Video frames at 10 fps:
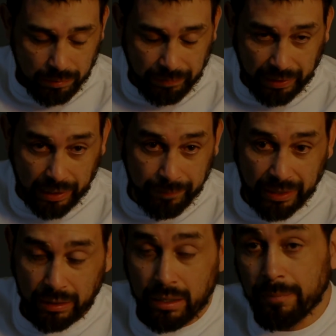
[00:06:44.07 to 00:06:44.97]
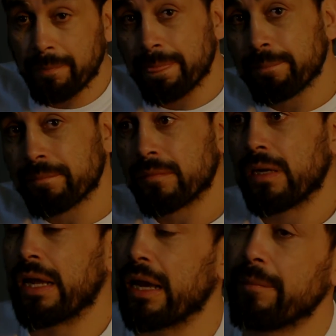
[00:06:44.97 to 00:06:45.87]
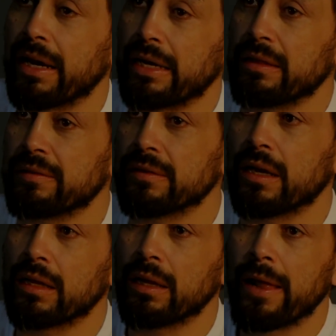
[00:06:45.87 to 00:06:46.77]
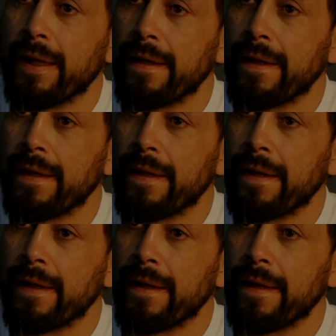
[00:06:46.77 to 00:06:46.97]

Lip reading: But I got back up. I got back in the sauna.